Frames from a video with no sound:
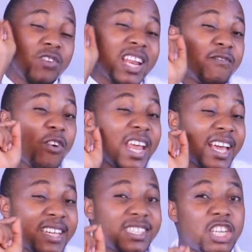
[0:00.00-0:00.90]

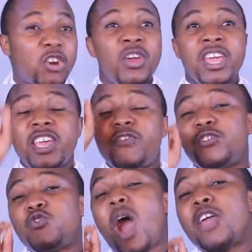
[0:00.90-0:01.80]
levonorgestrel if
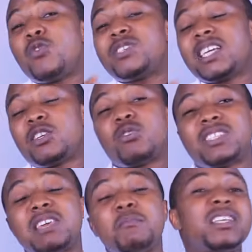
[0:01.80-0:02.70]
you are using those
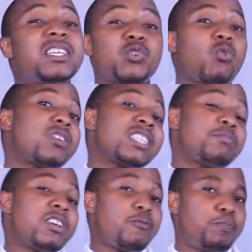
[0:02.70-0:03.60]
emergence
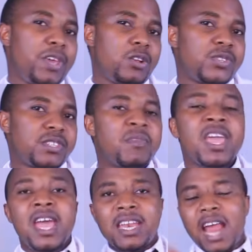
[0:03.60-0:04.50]
contraceptive pills.
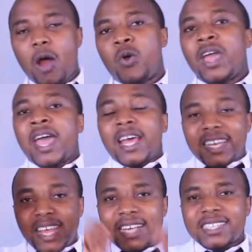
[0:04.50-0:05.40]
Now,
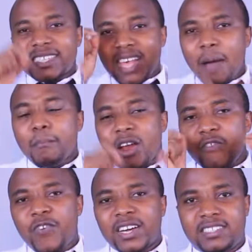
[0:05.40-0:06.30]
there are some
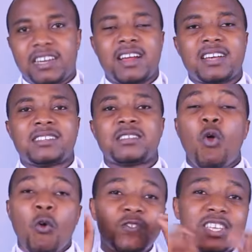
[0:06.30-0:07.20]
manufacturers
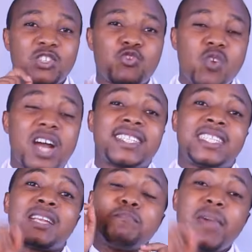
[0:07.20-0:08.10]
of these drugs
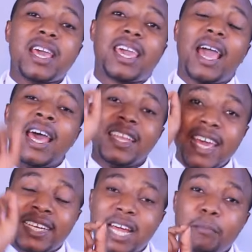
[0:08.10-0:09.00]
that make
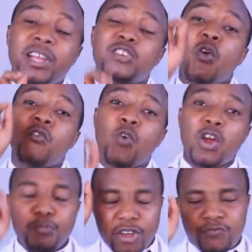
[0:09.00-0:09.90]
a tablet of
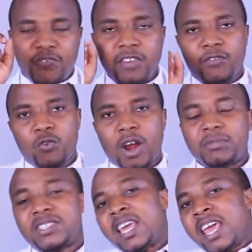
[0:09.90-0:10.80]
1.5 grams.